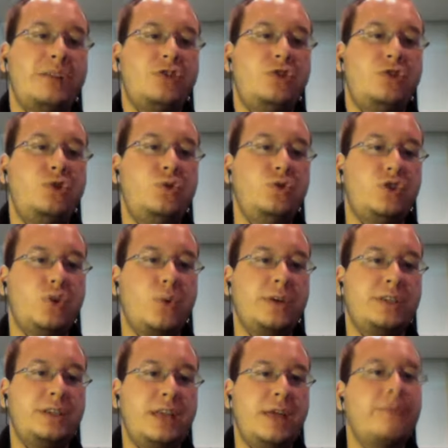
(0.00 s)
We've got two
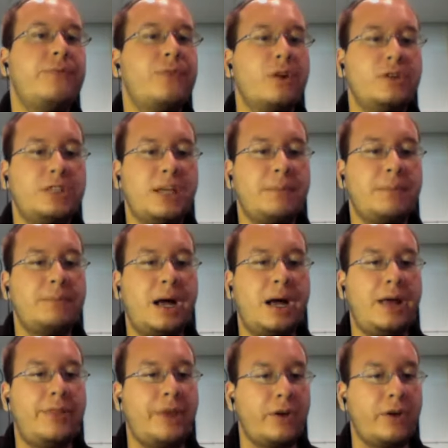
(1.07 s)
stories today. First up,